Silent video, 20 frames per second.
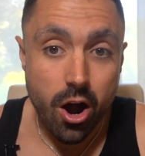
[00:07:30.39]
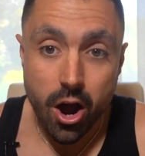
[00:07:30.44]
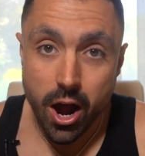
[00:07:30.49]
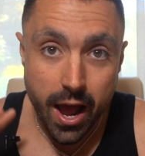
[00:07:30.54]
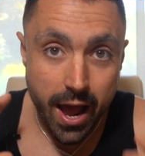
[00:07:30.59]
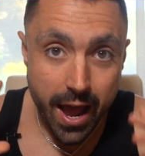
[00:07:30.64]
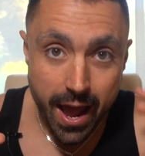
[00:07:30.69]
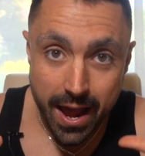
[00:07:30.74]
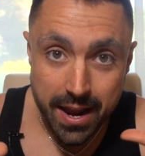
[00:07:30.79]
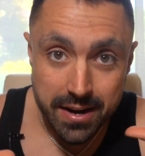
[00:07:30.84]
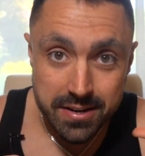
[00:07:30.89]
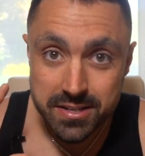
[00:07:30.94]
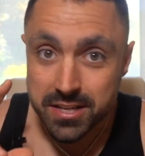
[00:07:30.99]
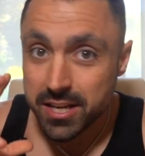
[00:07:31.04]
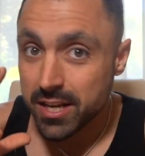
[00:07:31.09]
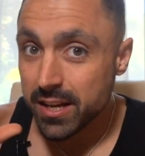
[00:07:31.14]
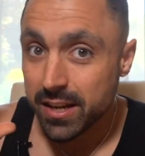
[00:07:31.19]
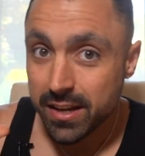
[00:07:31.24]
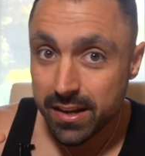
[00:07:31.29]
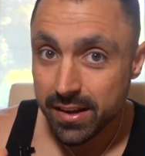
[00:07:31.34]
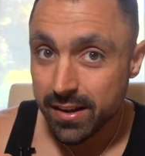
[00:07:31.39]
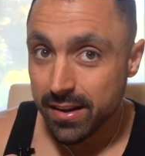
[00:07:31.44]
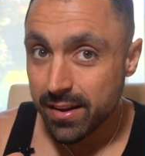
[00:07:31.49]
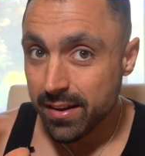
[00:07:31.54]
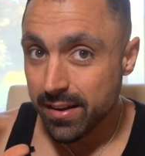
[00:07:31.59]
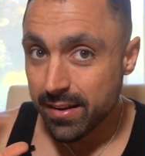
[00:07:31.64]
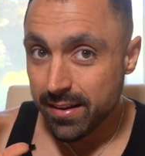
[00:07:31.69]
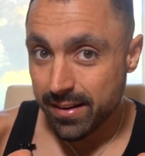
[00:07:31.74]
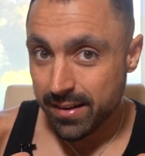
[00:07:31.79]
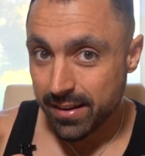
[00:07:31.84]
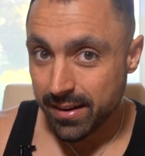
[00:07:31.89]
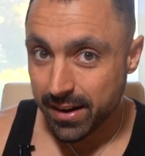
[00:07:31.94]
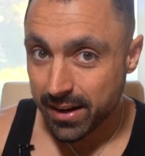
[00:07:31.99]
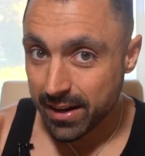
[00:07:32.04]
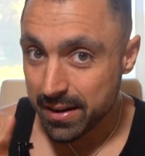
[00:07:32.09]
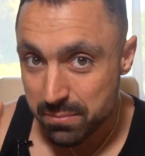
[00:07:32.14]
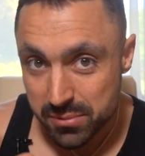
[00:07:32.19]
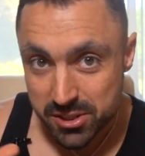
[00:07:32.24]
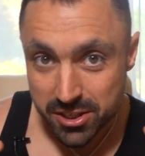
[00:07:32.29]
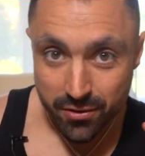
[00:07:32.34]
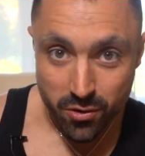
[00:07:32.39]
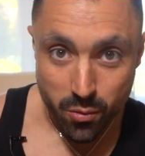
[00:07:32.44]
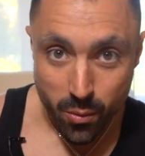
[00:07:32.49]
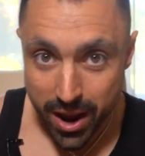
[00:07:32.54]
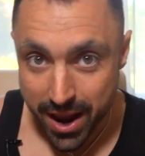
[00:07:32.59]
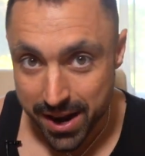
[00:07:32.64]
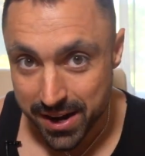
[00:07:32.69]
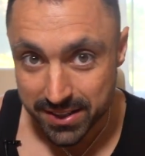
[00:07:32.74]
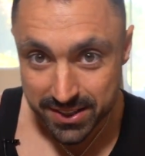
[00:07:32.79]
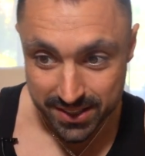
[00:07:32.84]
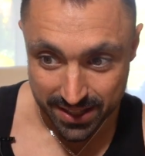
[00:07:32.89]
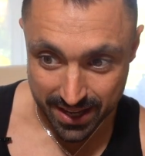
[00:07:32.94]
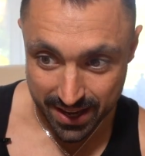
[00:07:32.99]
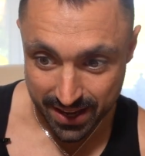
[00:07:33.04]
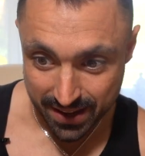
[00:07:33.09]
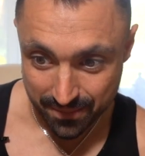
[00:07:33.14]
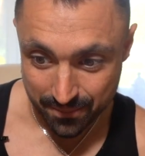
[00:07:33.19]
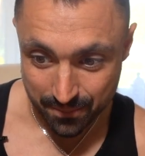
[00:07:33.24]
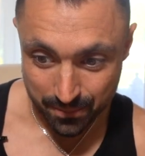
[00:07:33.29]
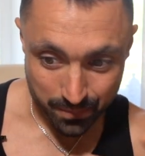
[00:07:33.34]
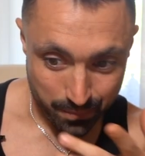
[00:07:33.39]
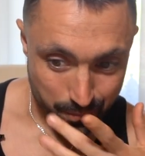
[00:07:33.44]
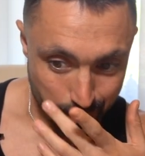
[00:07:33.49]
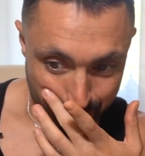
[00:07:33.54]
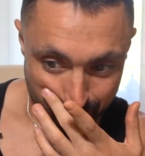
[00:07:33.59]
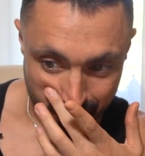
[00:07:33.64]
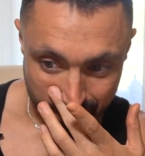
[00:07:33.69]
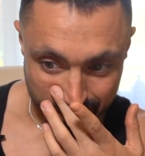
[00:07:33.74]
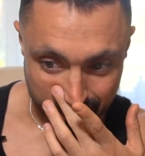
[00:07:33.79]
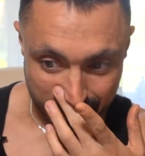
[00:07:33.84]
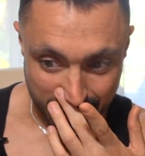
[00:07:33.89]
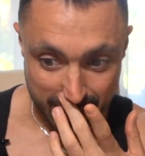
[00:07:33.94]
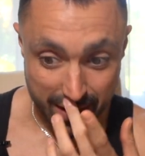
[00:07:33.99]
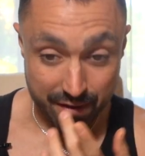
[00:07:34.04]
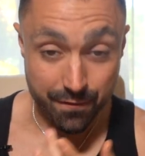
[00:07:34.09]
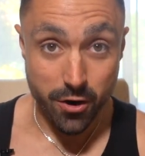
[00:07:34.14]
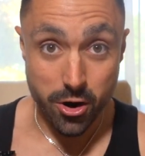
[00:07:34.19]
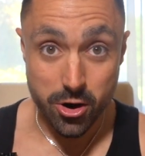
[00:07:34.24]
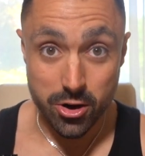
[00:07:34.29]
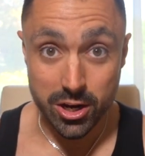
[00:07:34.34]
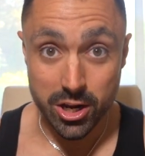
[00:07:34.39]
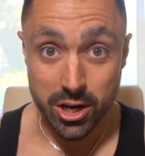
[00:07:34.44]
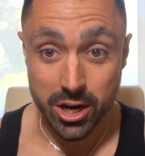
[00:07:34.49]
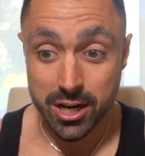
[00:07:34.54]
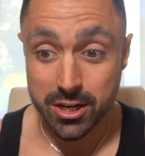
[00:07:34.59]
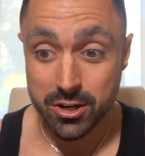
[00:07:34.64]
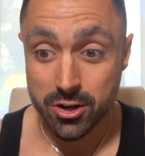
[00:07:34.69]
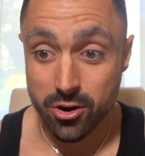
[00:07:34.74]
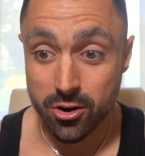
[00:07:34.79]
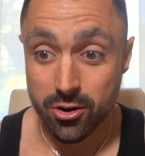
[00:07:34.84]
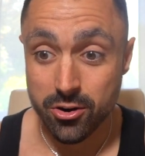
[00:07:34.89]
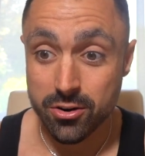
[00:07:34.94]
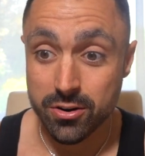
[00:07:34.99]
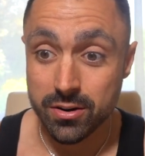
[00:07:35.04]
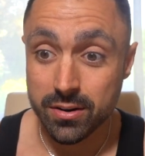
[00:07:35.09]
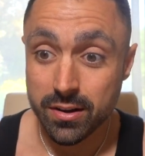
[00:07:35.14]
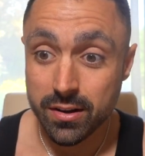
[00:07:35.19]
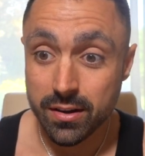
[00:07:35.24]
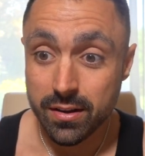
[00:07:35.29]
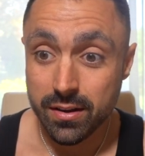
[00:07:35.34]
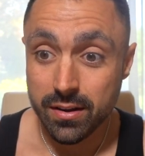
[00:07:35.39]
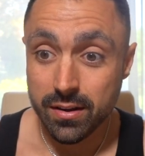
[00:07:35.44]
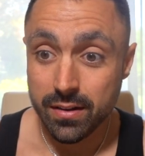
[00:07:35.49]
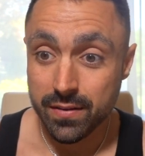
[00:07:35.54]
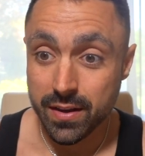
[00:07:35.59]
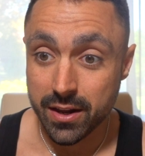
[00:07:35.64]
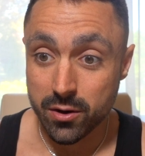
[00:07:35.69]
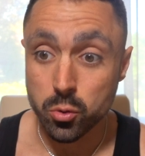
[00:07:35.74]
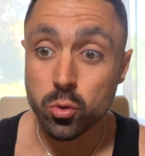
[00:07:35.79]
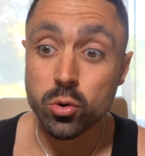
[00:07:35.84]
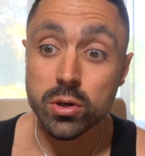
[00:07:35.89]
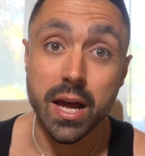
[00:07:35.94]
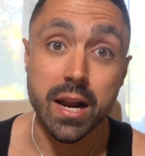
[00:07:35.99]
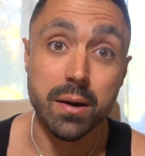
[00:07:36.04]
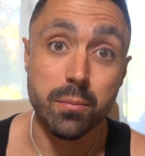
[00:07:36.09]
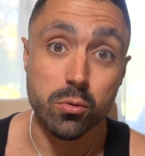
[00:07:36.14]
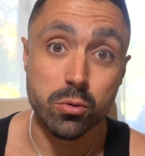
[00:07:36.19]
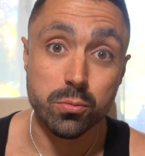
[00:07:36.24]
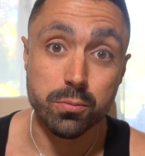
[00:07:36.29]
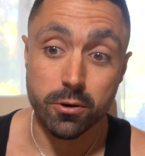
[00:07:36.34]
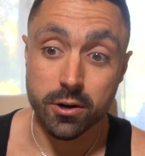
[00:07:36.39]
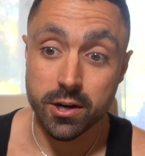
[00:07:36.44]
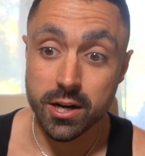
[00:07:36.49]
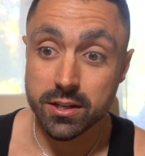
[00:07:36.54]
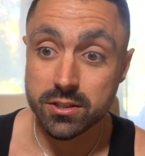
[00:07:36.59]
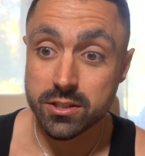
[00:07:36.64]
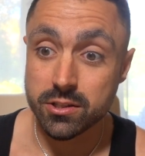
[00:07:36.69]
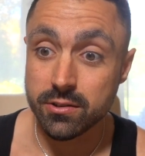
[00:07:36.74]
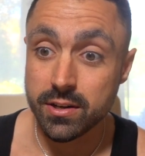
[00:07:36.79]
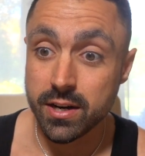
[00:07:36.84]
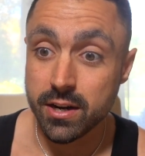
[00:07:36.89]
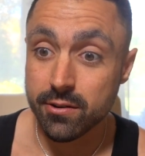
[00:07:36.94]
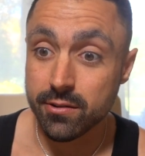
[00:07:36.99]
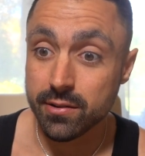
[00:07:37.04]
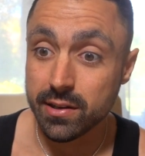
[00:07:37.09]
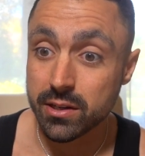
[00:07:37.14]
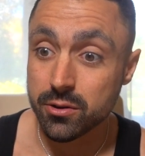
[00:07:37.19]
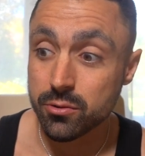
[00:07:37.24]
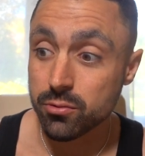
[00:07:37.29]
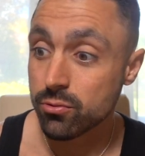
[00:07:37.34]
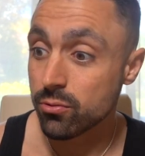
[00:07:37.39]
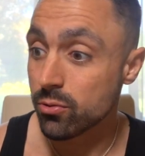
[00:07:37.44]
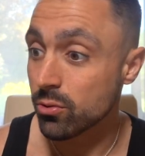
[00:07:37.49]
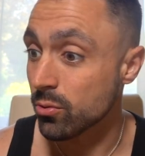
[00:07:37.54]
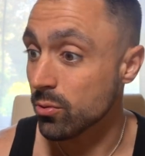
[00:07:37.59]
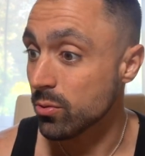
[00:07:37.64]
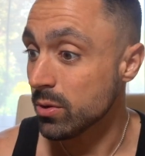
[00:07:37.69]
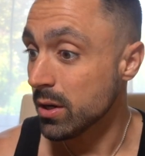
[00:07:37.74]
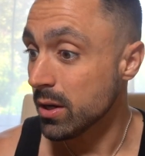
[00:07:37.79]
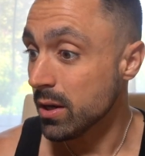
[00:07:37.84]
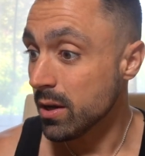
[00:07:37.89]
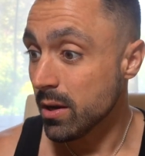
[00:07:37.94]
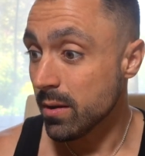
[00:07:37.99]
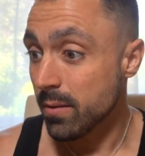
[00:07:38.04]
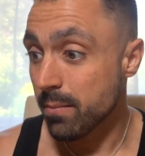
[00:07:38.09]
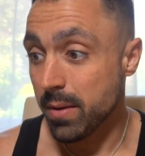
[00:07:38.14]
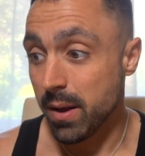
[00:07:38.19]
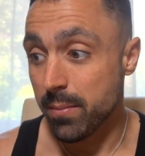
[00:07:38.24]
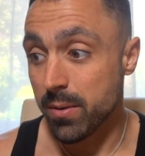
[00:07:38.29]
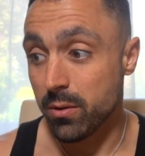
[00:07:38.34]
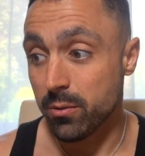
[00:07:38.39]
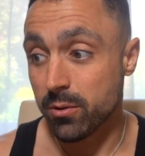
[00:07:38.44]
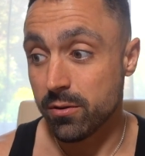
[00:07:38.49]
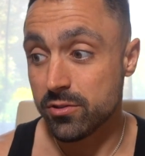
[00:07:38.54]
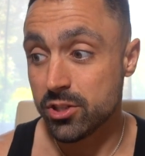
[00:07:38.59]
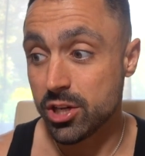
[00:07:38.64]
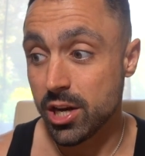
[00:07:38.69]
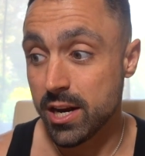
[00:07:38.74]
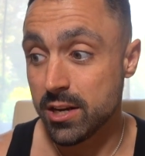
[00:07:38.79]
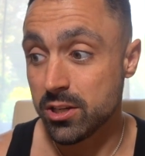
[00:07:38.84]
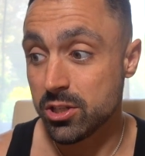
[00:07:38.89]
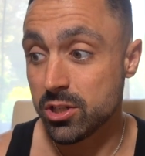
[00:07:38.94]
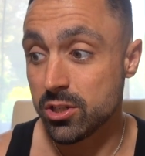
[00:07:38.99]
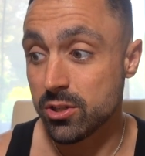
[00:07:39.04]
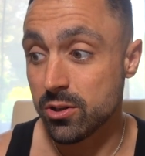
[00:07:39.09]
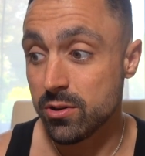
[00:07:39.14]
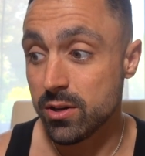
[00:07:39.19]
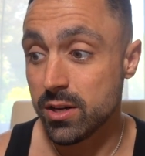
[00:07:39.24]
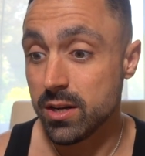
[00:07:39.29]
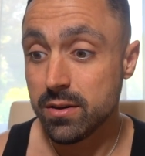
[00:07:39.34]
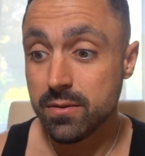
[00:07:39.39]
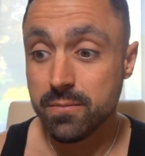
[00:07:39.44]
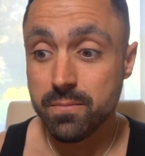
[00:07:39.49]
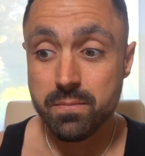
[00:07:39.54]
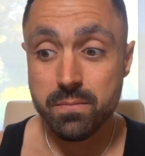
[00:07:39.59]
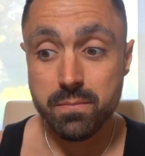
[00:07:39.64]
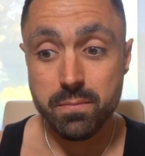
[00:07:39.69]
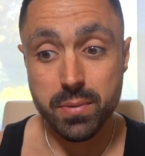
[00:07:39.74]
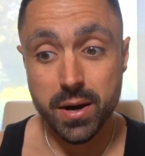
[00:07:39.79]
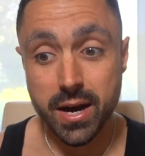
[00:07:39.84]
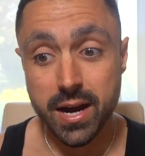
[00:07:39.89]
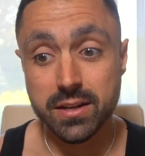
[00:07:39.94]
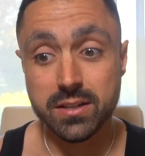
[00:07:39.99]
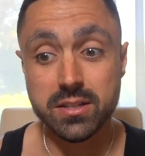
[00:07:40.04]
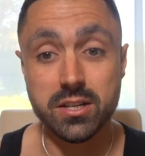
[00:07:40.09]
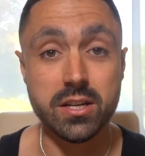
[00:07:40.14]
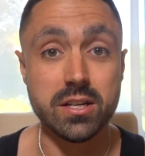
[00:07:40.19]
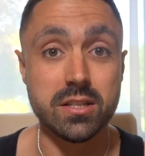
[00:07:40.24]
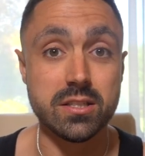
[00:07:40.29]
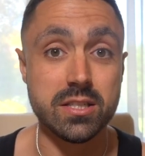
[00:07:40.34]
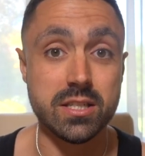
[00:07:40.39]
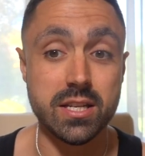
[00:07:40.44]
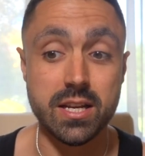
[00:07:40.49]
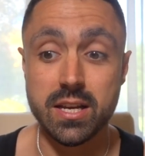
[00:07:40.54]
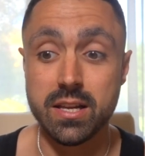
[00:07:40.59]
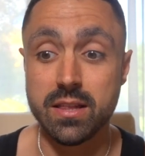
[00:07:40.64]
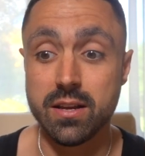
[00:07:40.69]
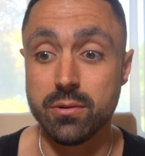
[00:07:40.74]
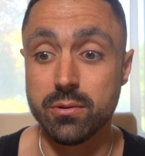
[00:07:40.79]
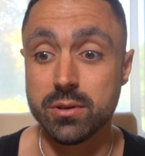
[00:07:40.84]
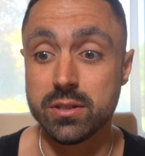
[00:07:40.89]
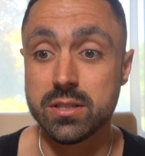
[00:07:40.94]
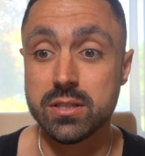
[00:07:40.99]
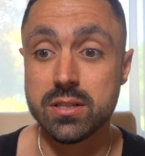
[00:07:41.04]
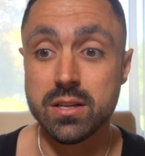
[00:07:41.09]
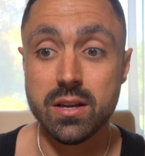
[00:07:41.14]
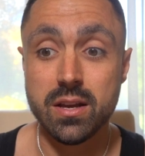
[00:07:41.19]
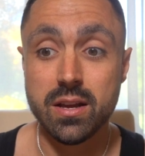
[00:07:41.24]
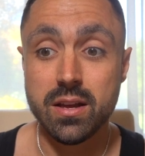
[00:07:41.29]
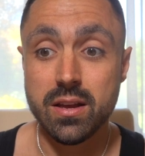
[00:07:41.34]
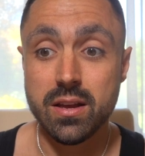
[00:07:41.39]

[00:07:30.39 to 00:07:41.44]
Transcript: I had glimpse of awareness there. Okay, if only I'd known that all animal products are inherently cruel, maybe I would have changed sooner. But you can see there was